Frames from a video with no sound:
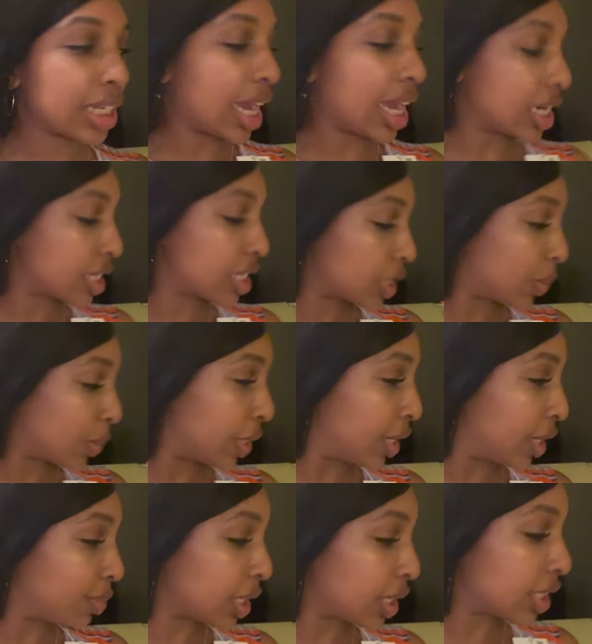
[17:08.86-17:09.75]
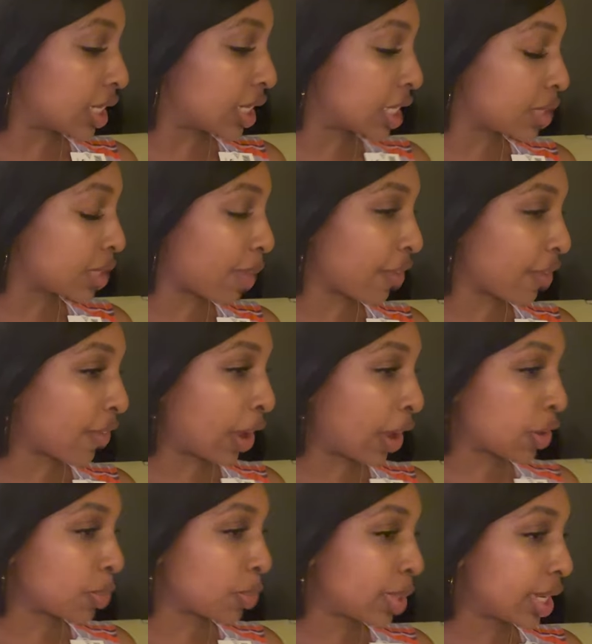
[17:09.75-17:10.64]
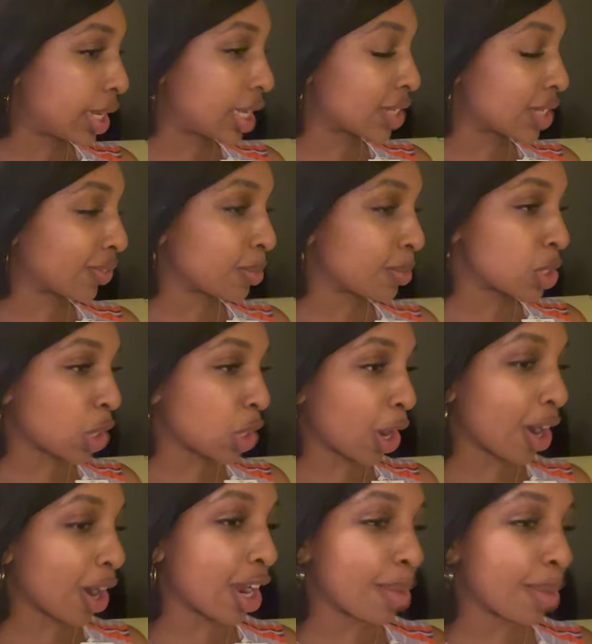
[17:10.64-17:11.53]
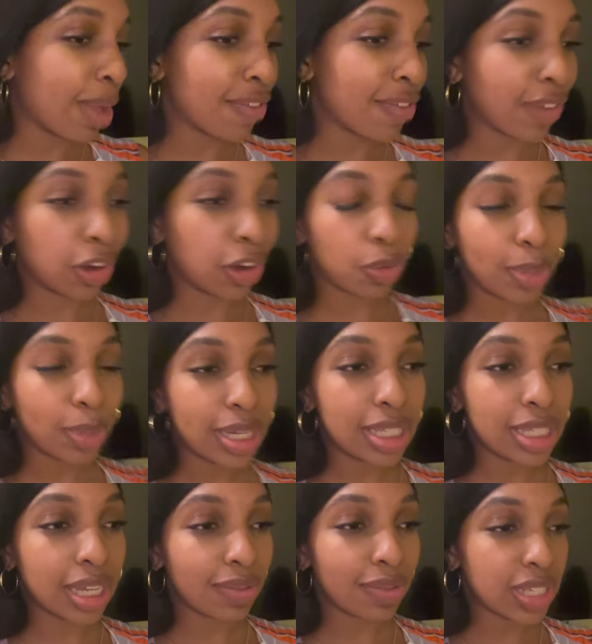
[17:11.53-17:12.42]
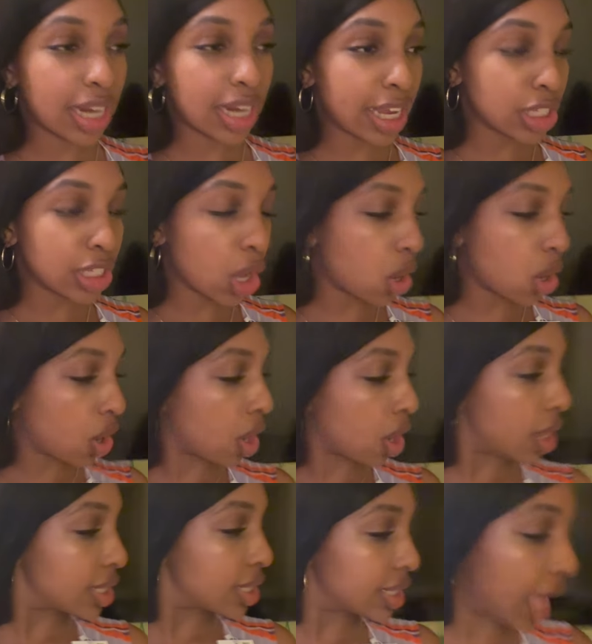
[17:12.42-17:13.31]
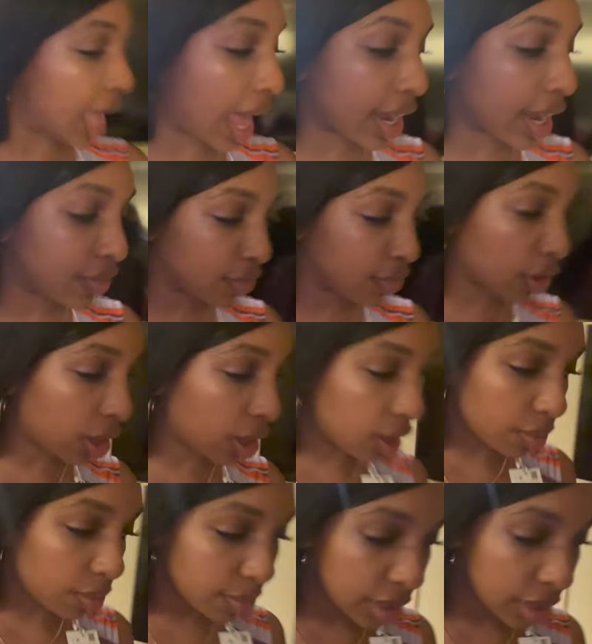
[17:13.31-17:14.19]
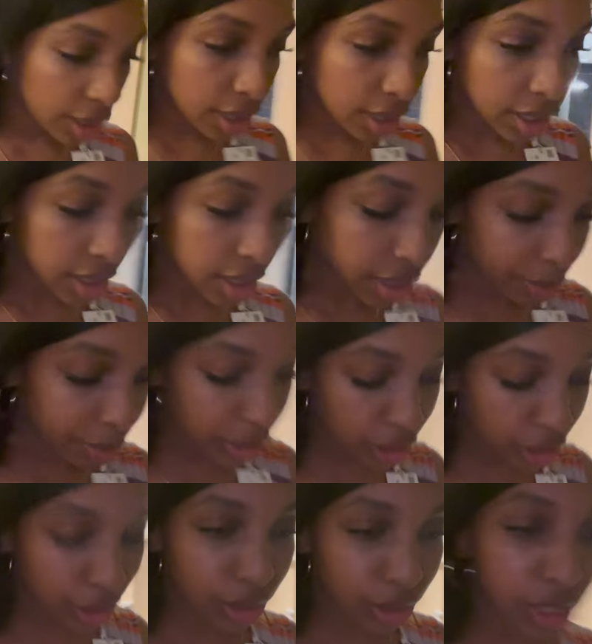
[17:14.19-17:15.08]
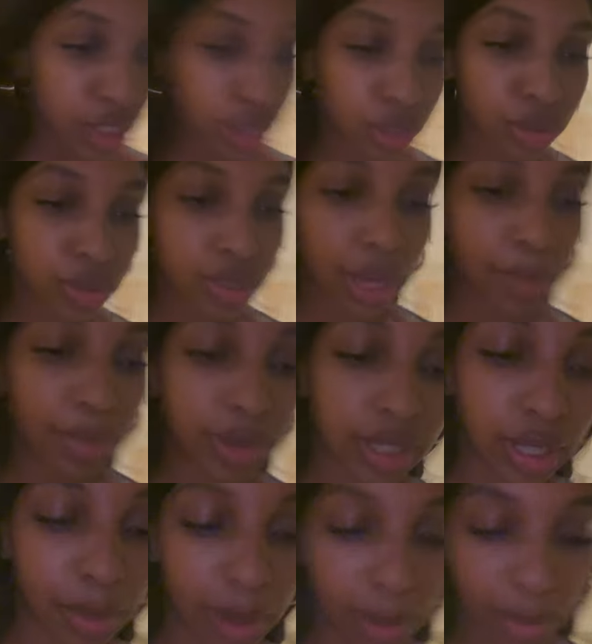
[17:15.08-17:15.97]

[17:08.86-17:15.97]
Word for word: I just peeped that this is my final piece from Zara and my final piece of today's haul. Aside from, let me show you these shoes I picked up at